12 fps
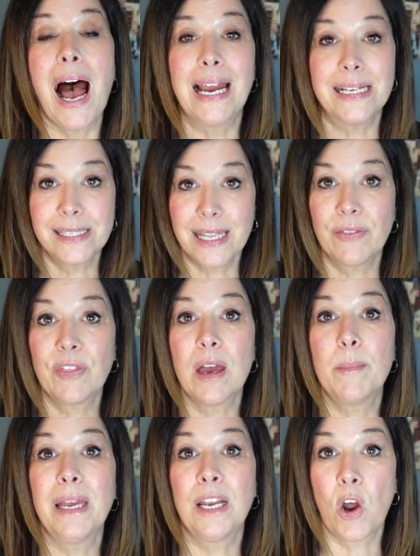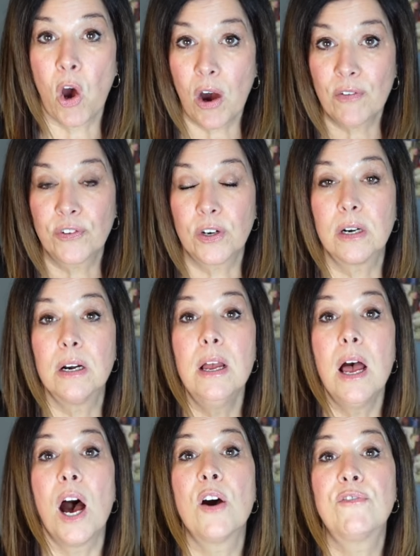I sent them an offer
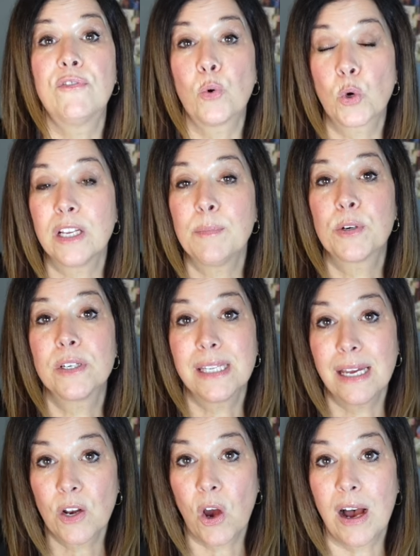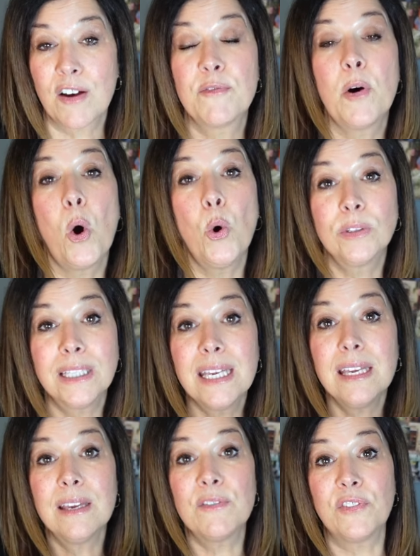of 40% off,
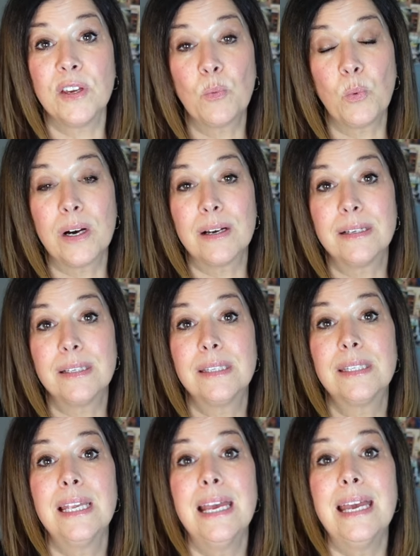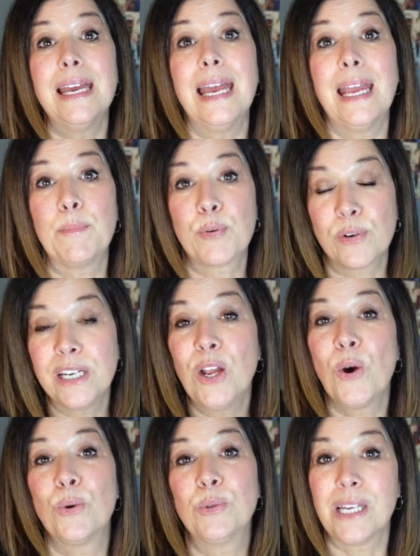only if it was a
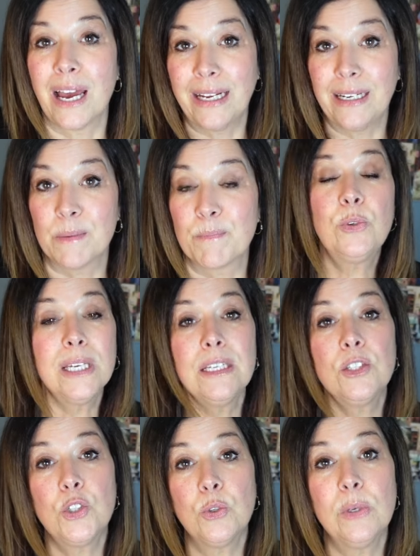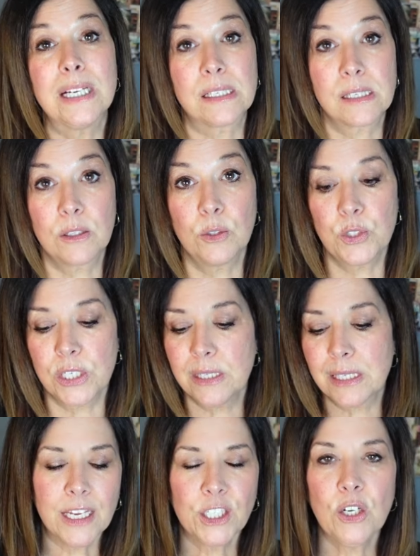pre-owned item. You can do
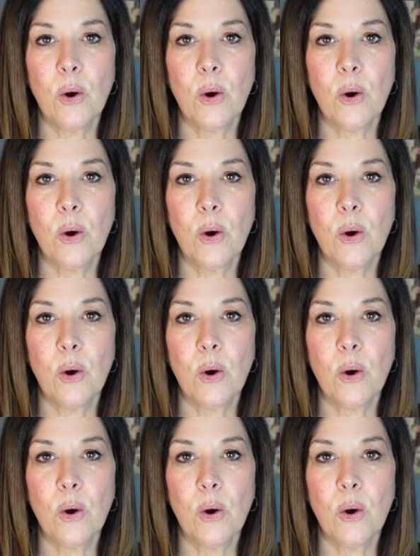exclusions. You